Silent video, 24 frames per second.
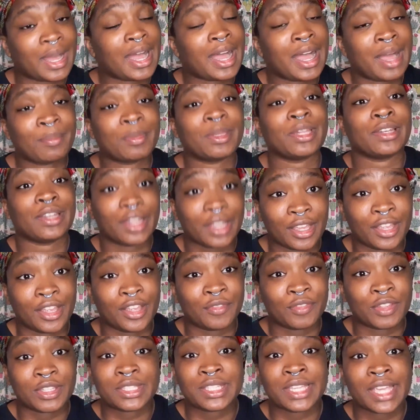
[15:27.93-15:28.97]
I'm in
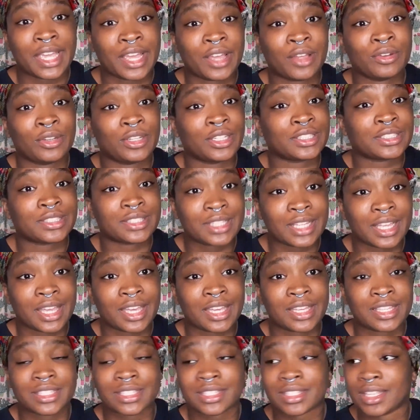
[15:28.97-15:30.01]
love. The town looks
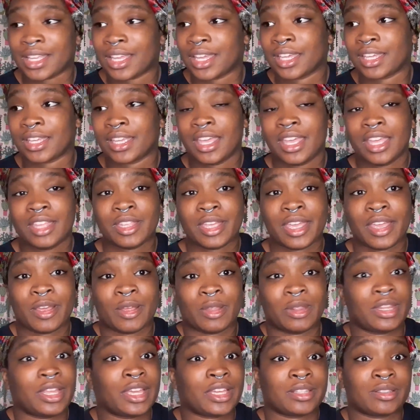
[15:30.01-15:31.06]
nice. Like
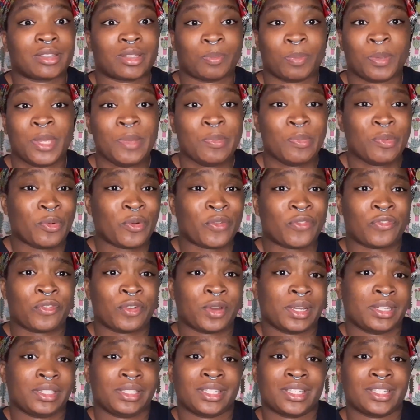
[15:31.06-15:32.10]
the people were
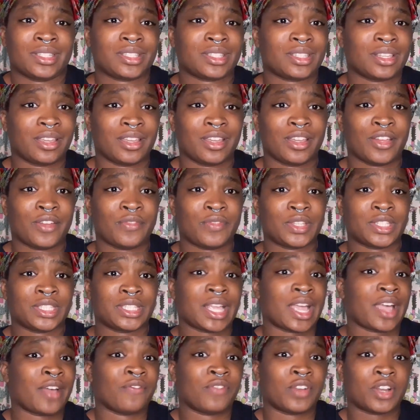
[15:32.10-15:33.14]
friendly and stuff. It's
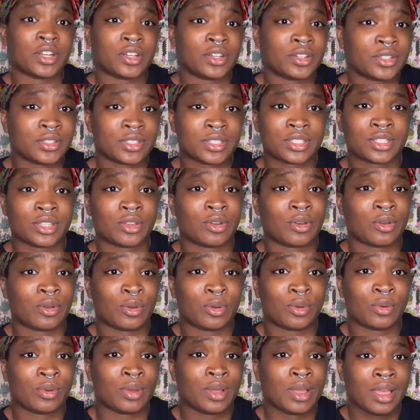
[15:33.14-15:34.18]
diverse,
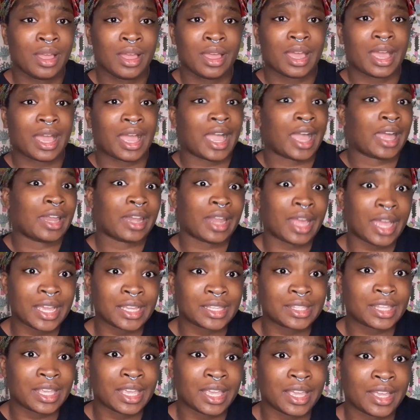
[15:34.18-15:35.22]
so I
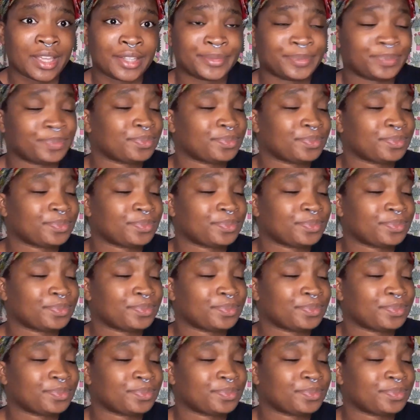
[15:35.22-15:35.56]
like that.